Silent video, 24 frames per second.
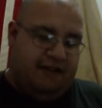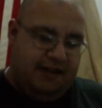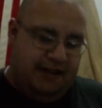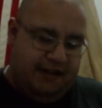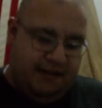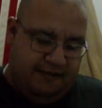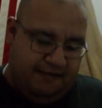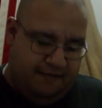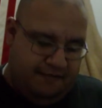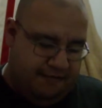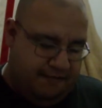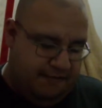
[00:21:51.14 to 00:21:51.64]
it,
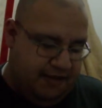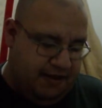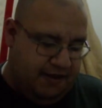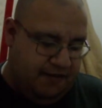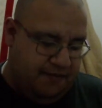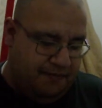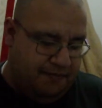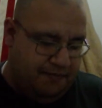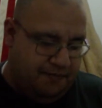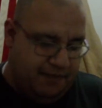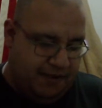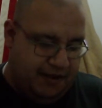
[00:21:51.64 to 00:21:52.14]
and
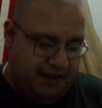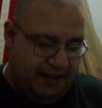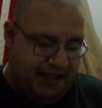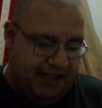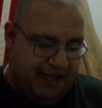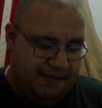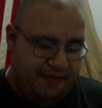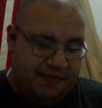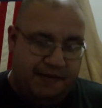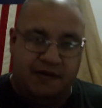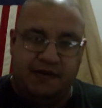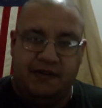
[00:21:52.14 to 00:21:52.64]
it'd break
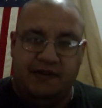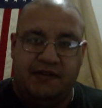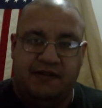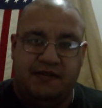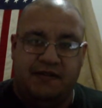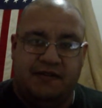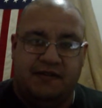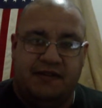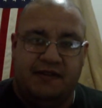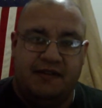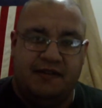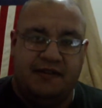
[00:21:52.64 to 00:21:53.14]
that bolt
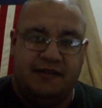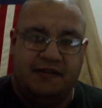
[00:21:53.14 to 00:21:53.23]
loose.